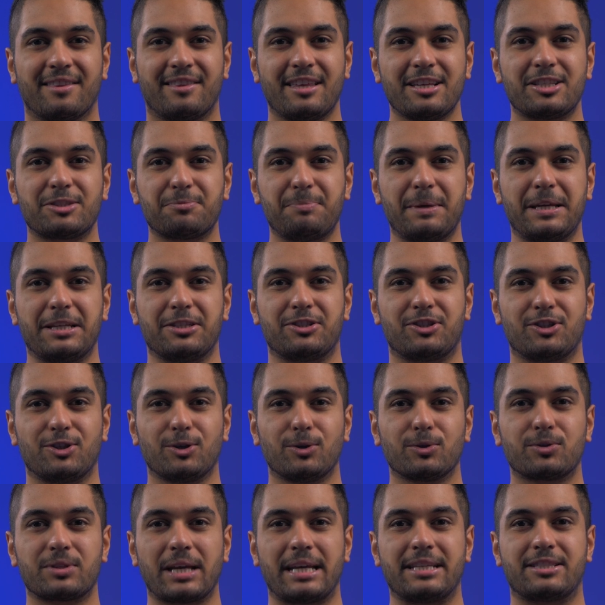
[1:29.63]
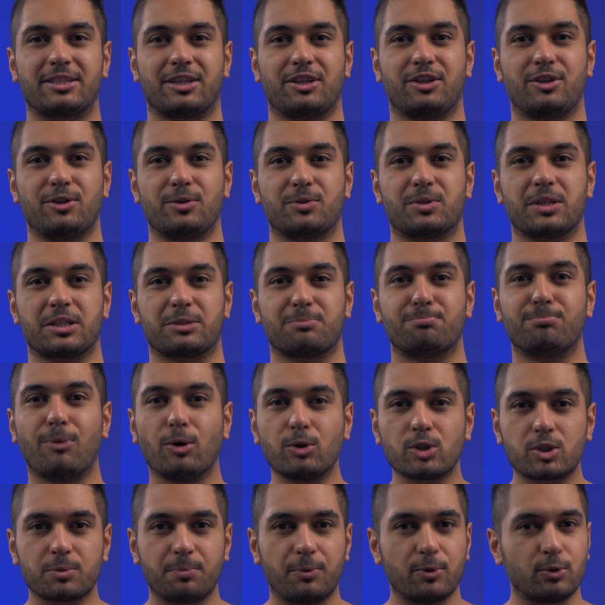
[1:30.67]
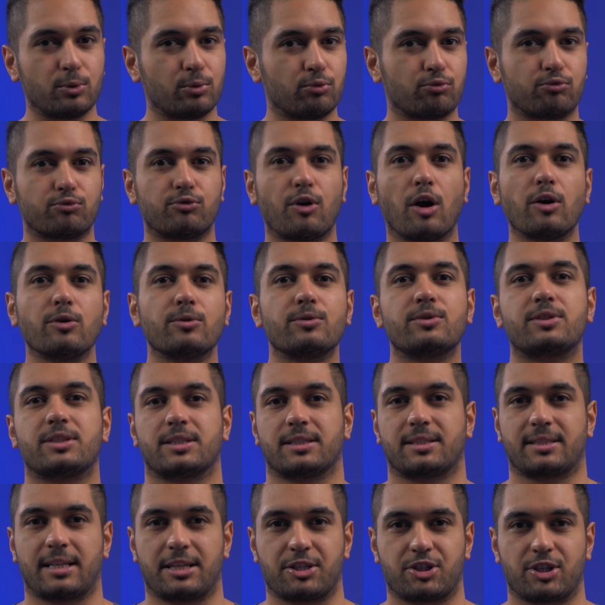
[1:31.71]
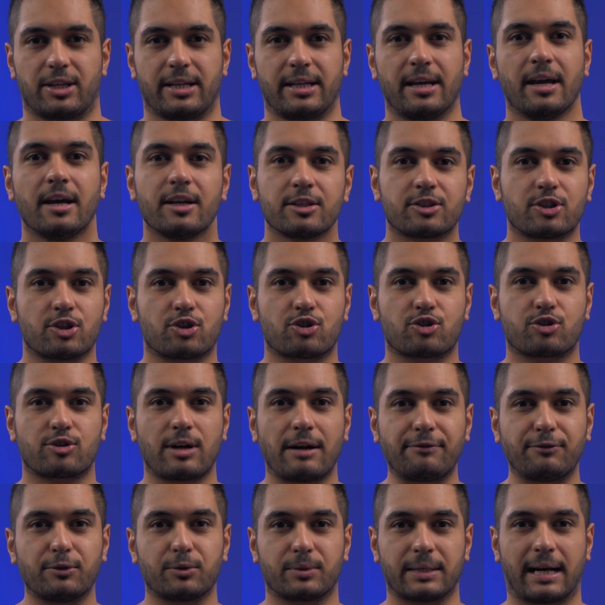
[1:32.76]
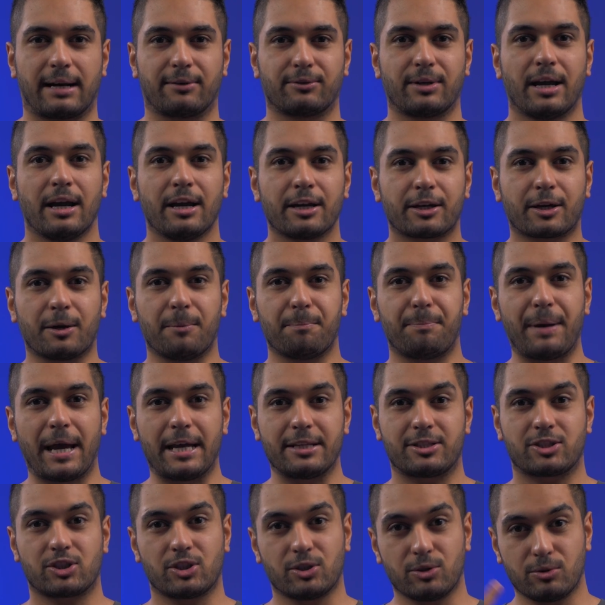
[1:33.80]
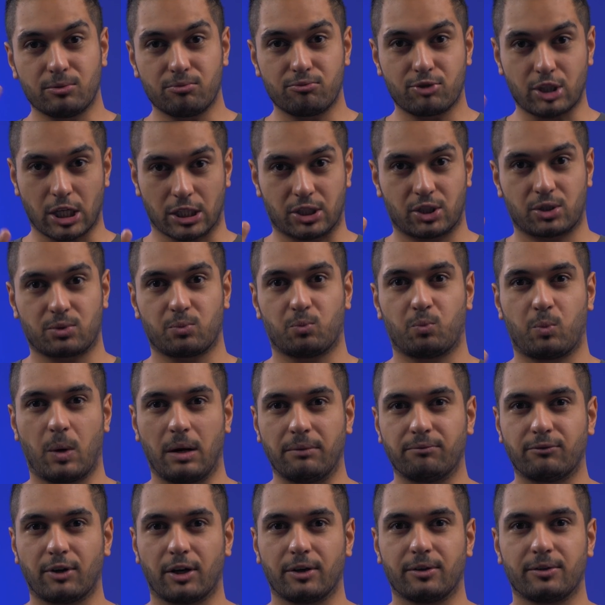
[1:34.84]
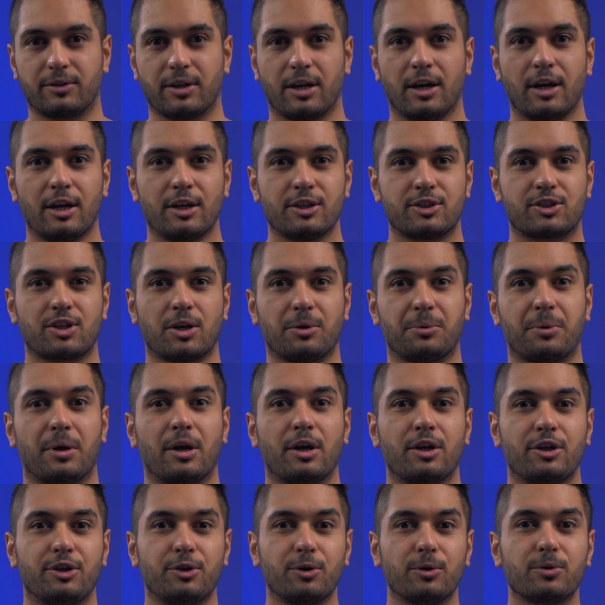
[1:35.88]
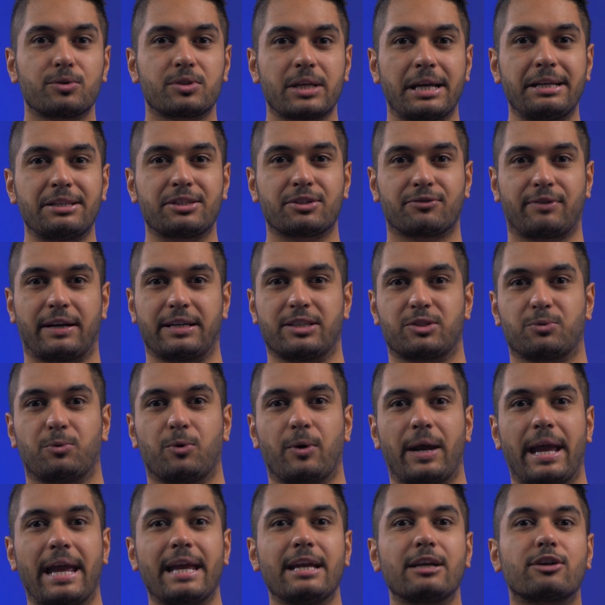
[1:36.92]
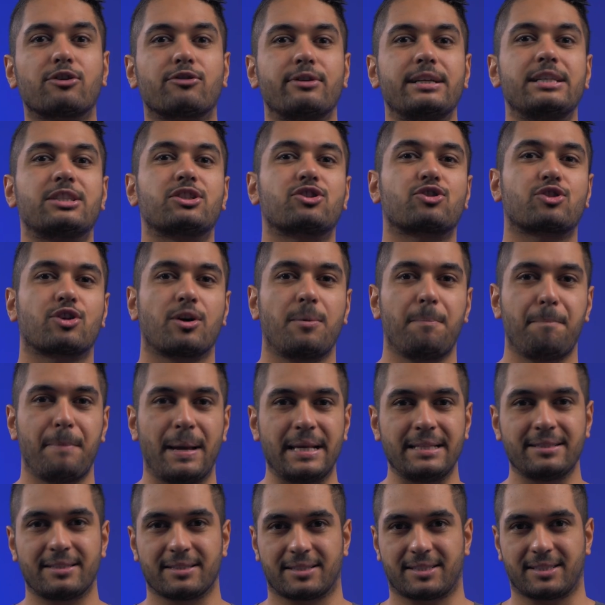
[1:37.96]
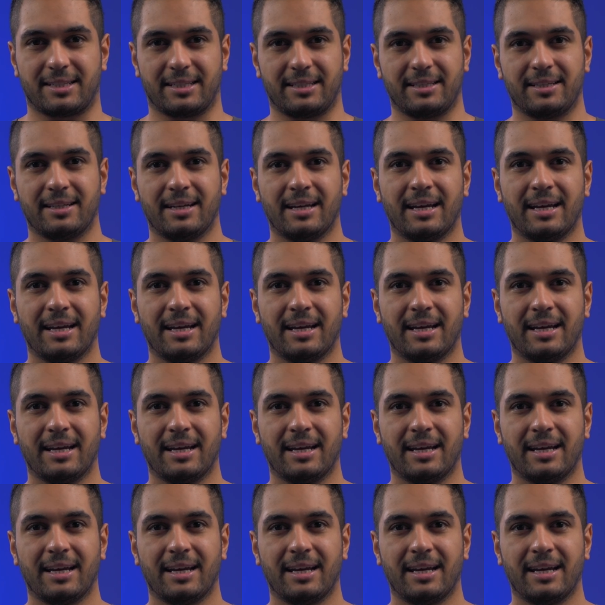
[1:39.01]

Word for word: This means your data uses multiple roads essentially to travel down compared to just one road. So your data rates will increase tremendously.